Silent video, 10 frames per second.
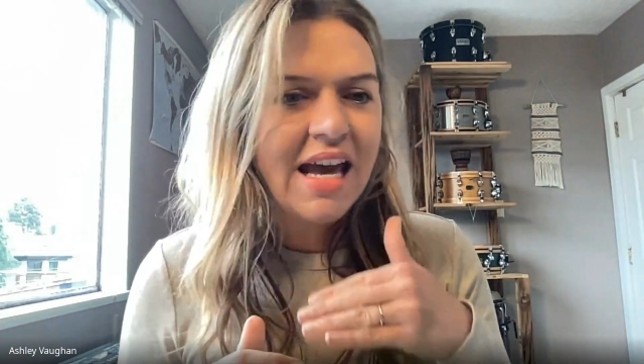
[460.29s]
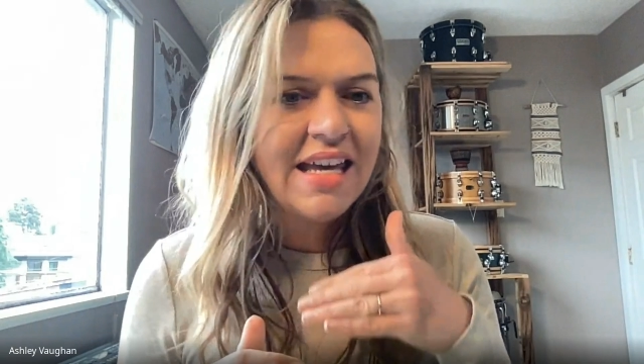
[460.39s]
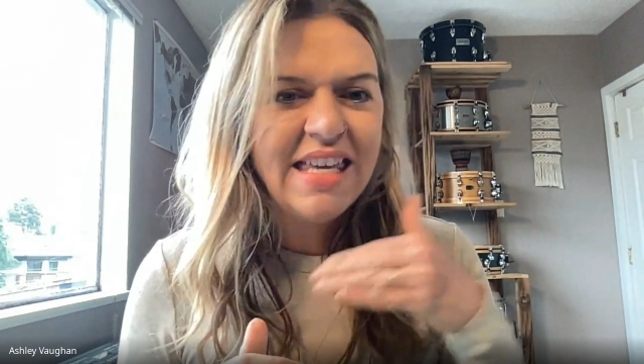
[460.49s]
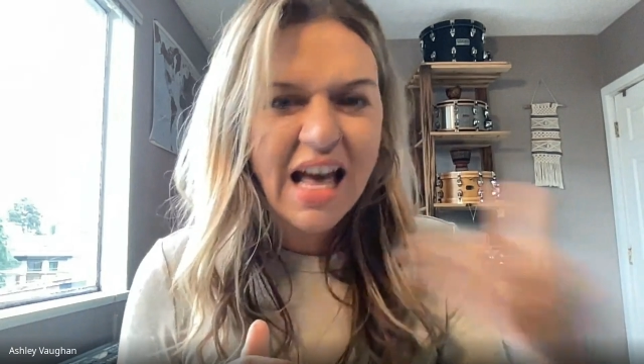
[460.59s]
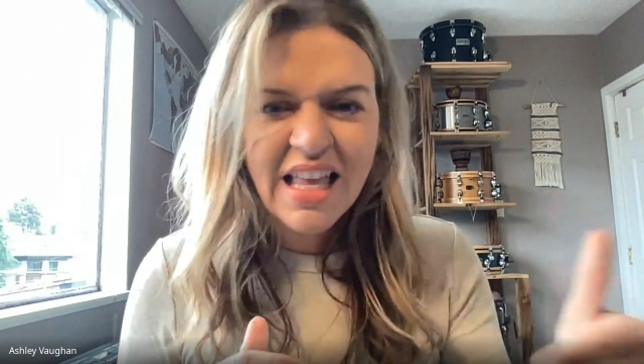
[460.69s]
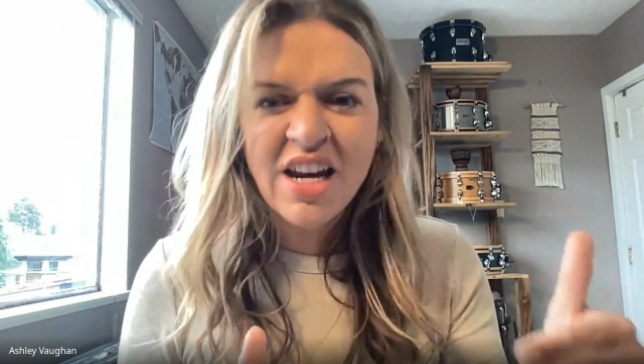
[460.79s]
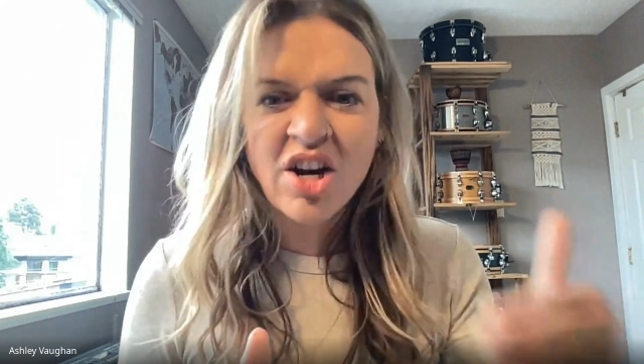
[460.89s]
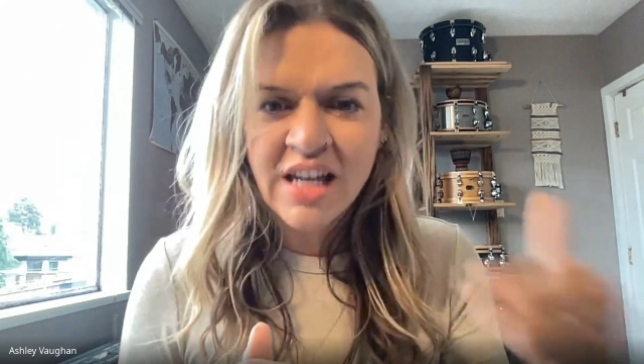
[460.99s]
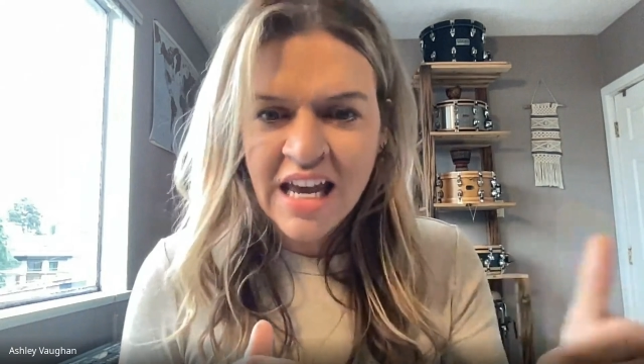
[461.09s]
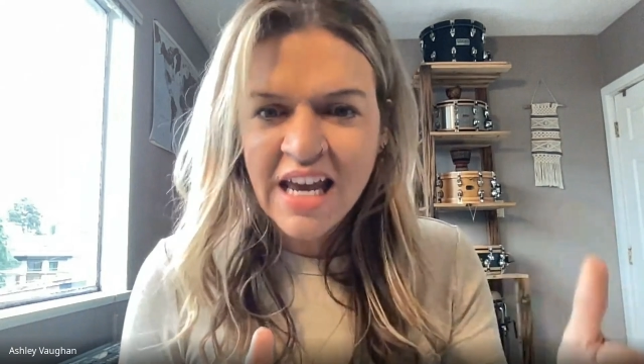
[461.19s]
yell at
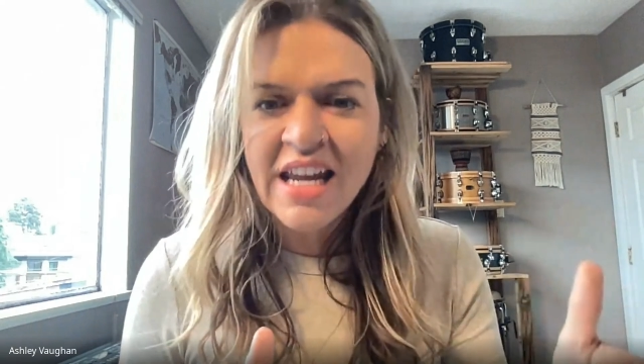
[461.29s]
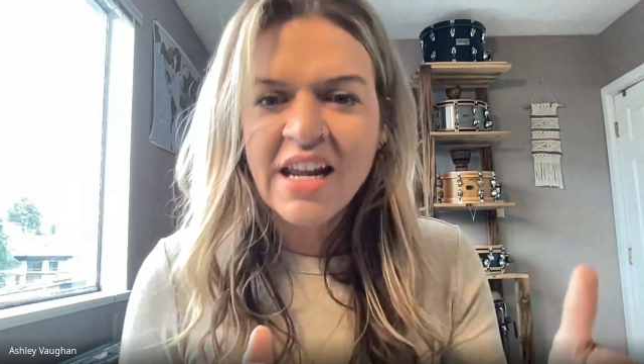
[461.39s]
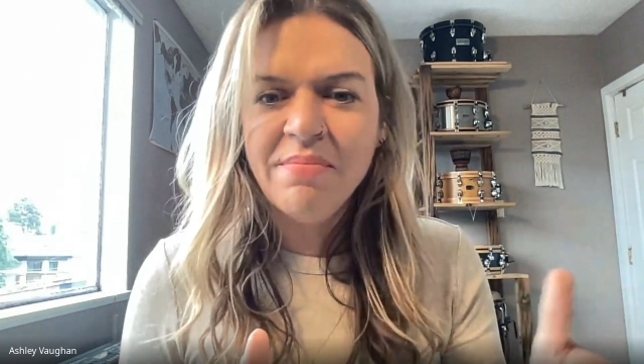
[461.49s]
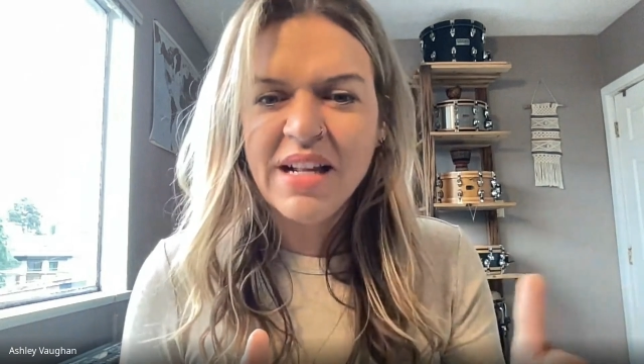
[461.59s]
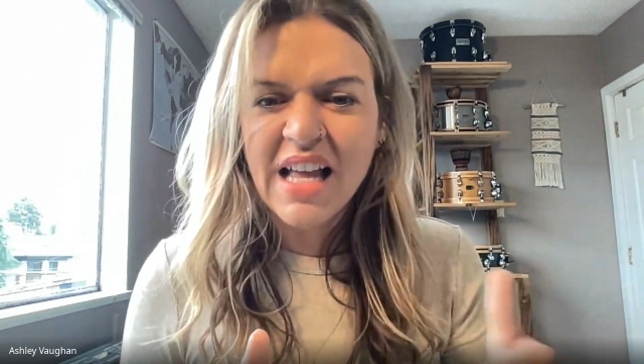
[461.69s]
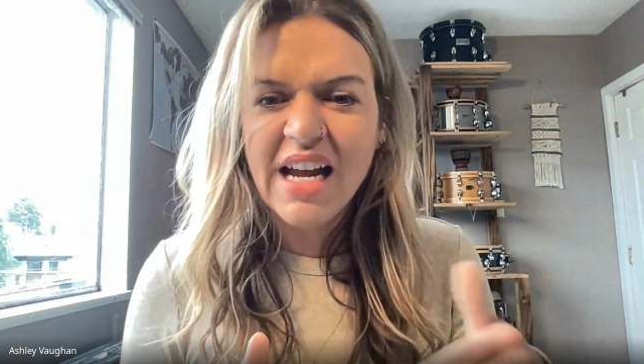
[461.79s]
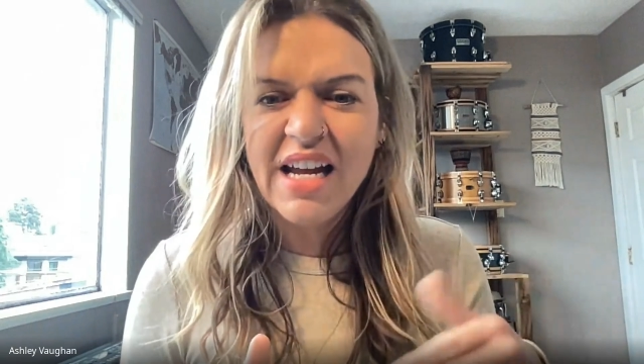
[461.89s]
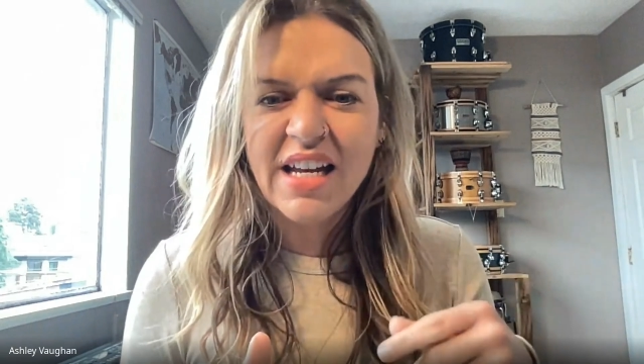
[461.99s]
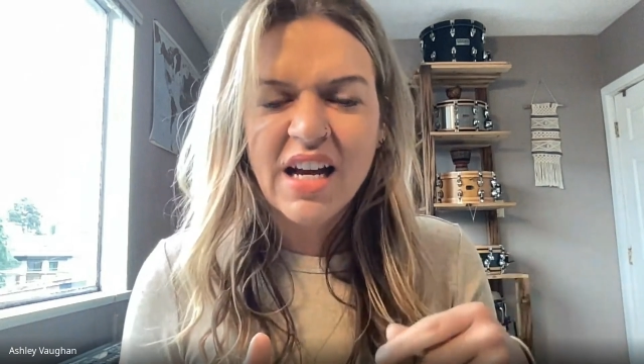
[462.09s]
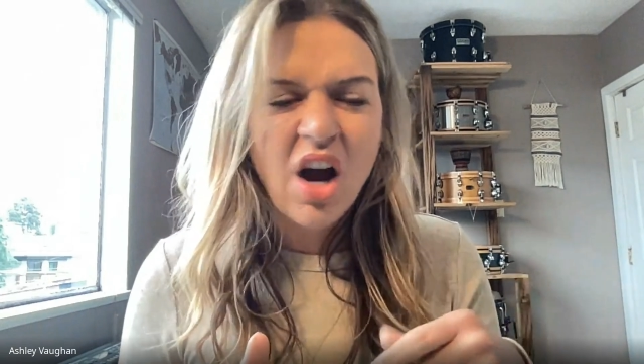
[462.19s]
her kid and be like,